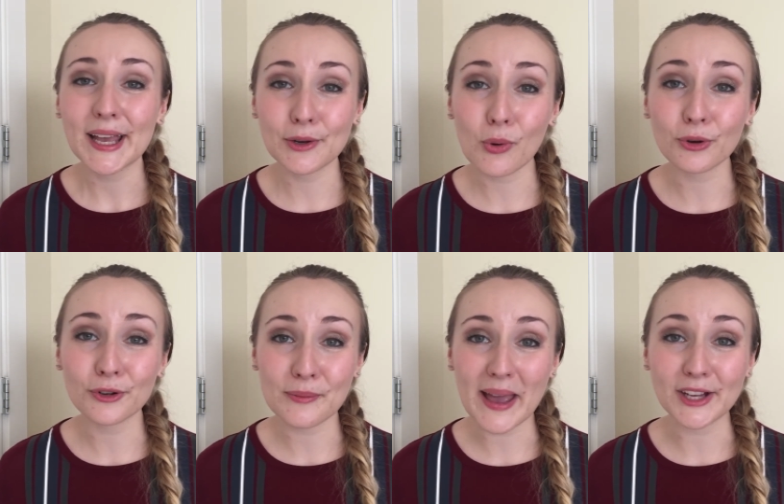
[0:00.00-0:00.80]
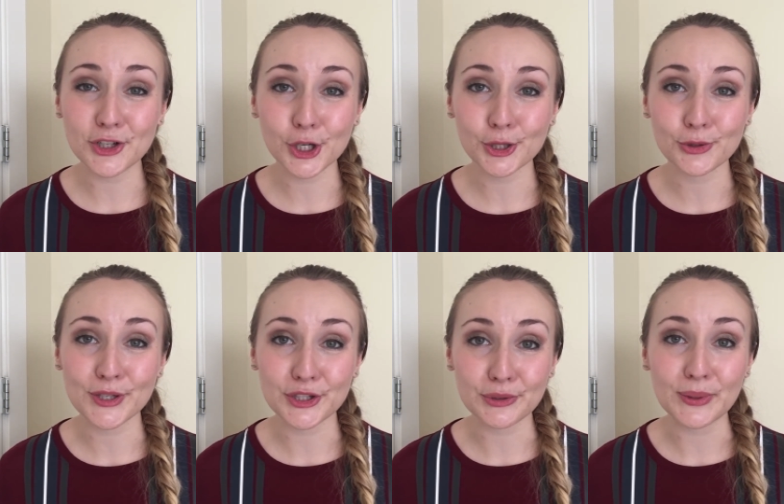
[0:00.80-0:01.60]
in order to make
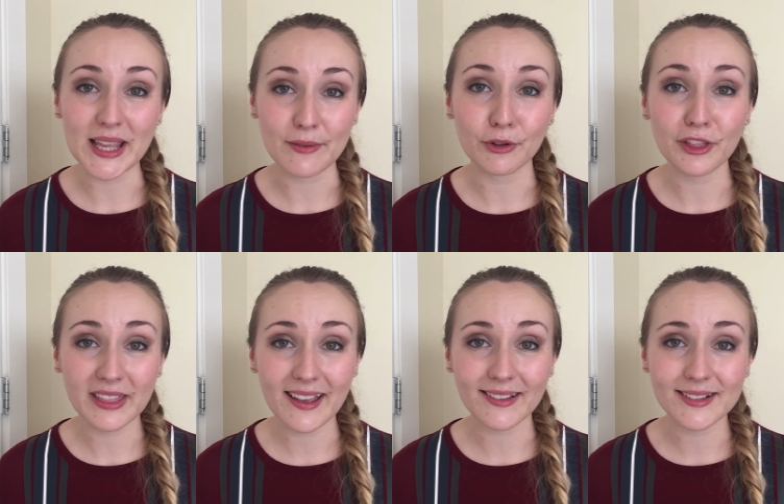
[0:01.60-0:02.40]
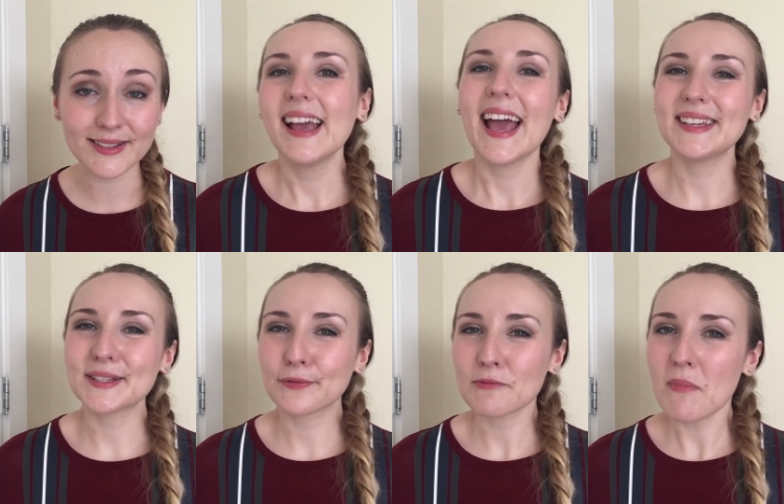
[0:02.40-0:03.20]
children do evil things. And
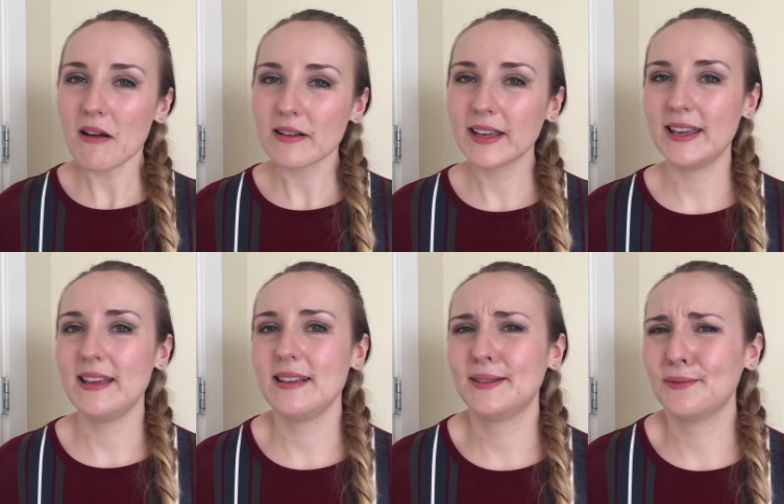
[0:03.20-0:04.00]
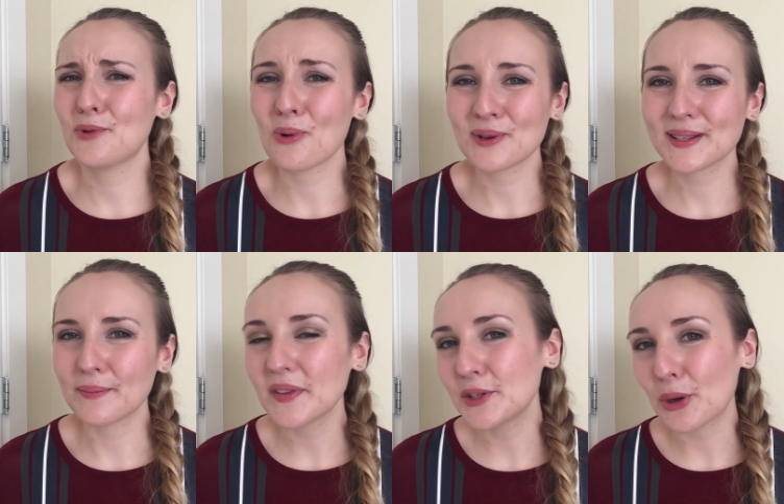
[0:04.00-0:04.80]
as for Mark, he is of course
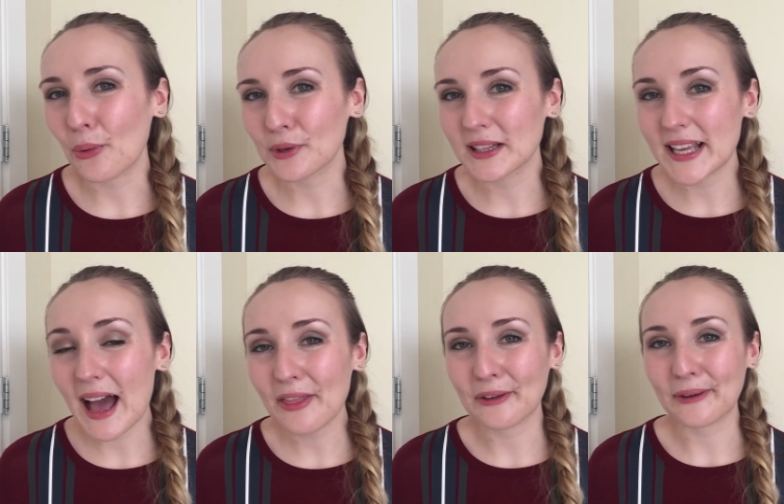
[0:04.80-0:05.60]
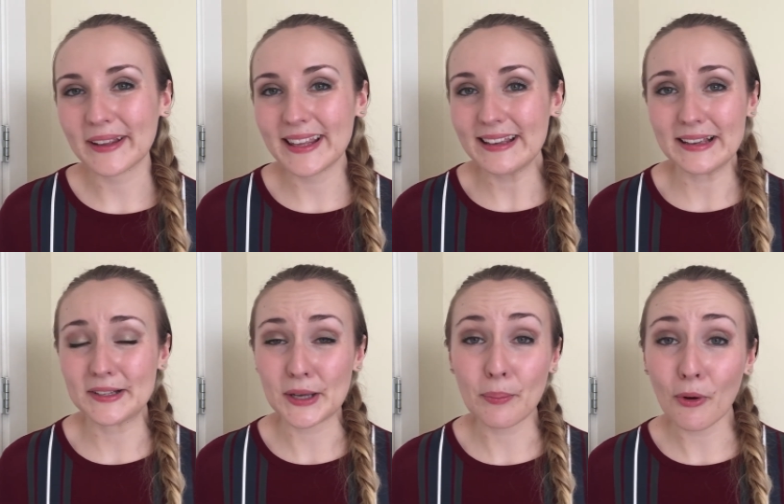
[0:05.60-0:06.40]
something totally other. He
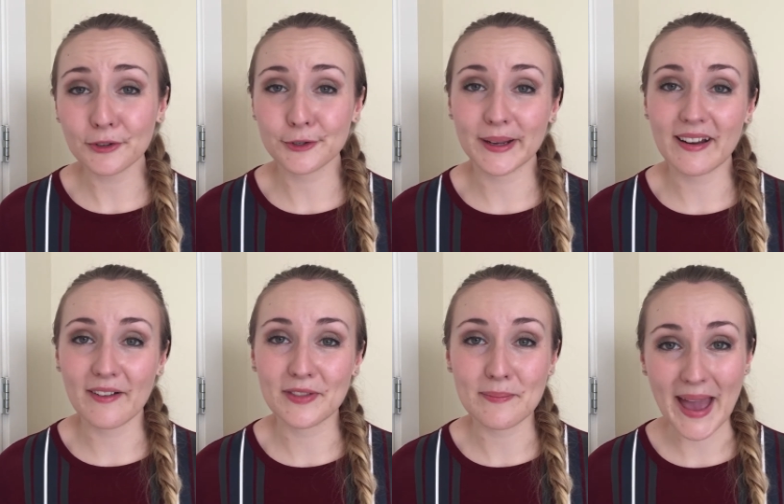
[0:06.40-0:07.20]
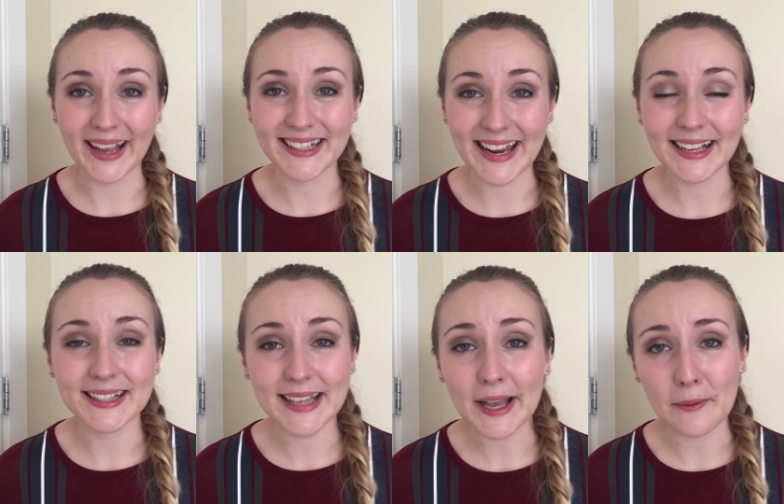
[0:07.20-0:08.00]
is a portrait of the magnetic
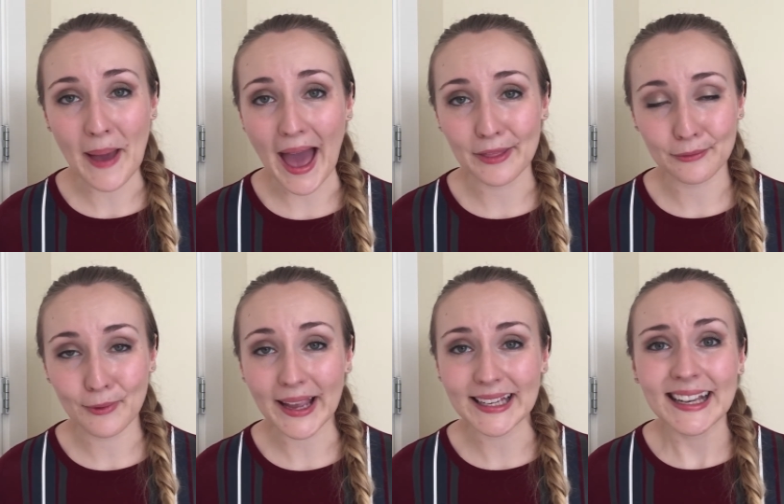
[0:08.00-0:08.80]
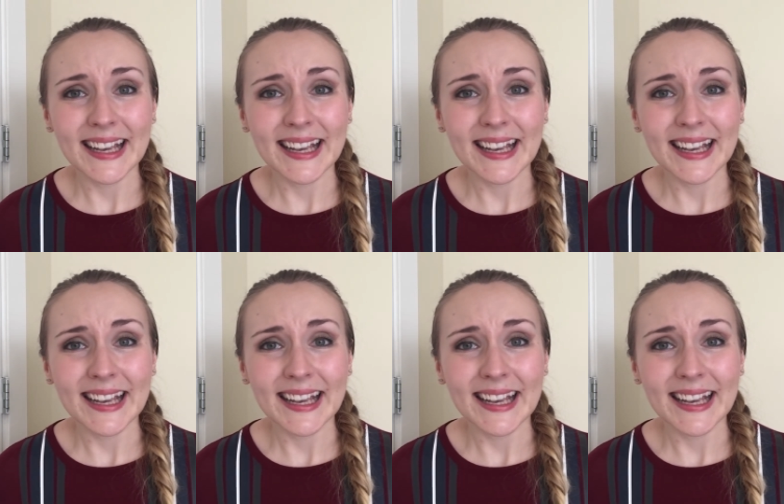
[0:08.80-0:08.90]
psychopath, right?